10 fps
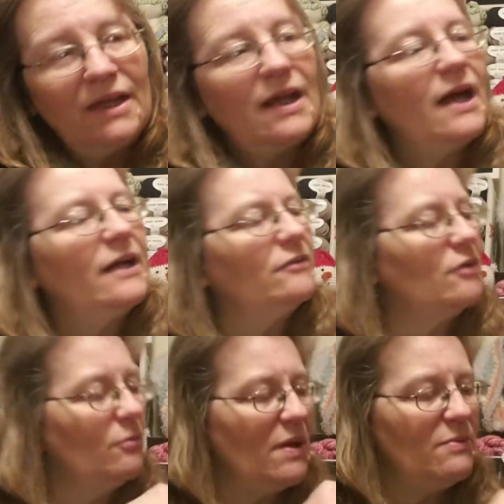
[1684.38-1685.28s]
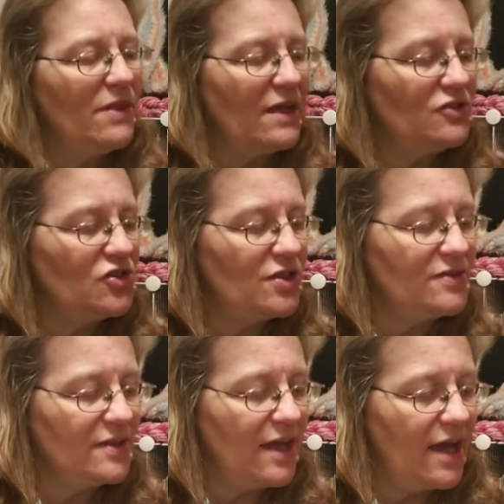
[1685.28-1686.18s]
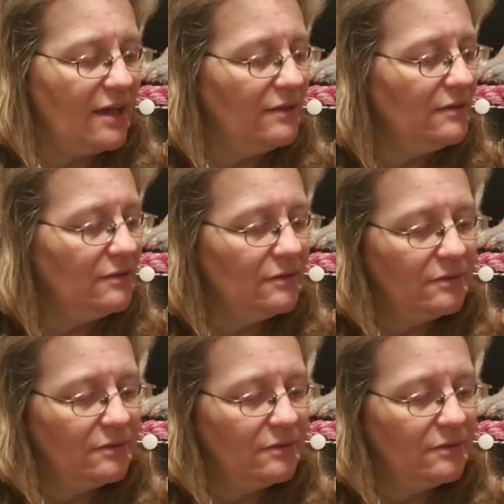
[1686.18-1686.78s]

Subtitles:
And I don't know, maybe that's just the end,